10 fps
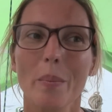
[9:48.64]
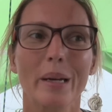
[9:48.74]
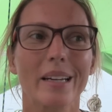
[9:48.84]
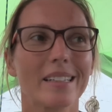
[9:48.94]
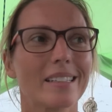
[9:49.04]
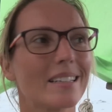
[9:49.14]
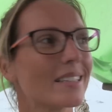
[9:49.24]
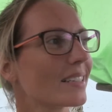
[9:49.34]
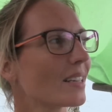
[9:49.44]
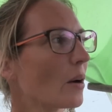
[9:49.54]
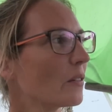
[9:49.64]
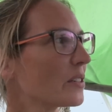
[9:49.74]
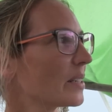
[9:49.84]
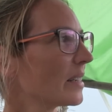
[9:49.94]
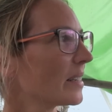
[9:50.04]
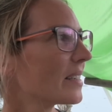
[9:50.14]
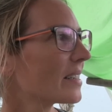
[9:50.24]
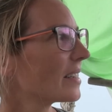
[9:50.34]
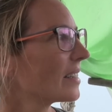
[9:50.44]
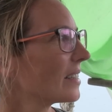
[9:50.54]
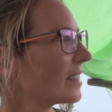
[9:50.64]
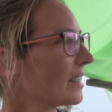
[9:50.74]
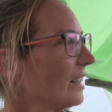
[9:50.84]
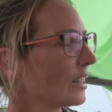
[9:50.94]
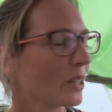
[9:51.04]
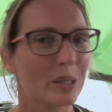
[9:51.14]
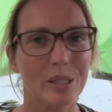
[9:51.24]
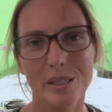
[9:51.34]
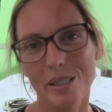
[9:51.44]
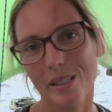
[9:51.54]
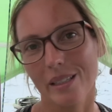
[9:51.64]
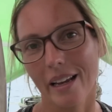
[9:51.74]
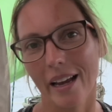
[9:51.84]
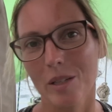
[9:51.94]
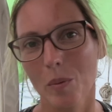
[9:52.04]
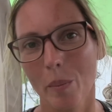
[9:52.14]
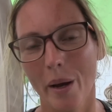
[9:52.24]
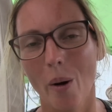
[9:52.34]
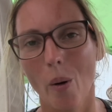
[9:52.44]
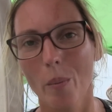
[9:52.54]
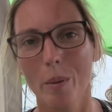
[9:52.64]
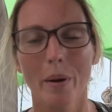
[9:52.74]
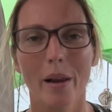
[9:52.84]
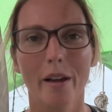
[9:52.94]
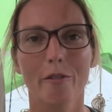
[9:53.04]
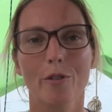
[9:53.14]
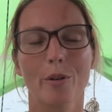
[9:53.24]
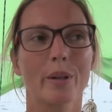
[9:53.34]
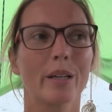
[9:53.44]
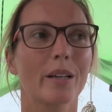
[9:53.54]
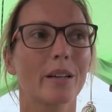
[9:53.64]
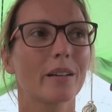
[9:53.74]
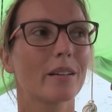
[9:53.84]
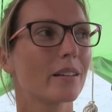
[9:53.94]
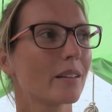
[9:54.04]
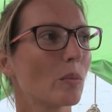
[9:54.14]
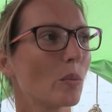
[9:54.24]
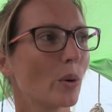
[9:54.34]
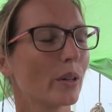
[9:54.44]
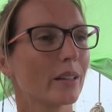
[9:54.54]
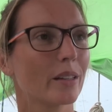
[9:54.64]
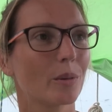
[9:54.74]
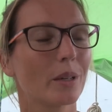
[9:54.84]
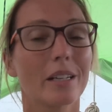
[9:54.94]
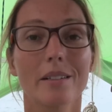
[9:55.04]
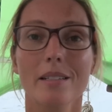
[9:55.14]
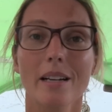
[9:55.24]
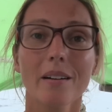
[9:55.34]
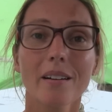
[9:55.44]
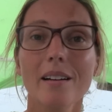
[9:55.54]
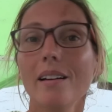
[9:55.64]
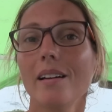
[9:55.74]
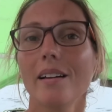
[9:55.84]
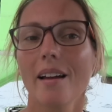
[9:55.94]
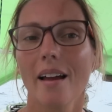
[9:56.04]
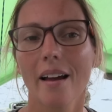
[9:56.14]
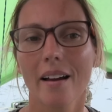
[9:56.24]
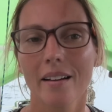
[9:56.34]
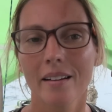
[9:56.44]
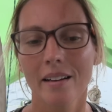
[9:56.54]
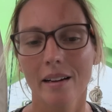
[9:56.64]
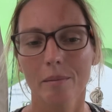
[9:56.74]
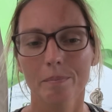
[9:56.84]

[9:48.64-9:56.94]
because obviously it's, this has been my home in my life for like more than 3 years now, and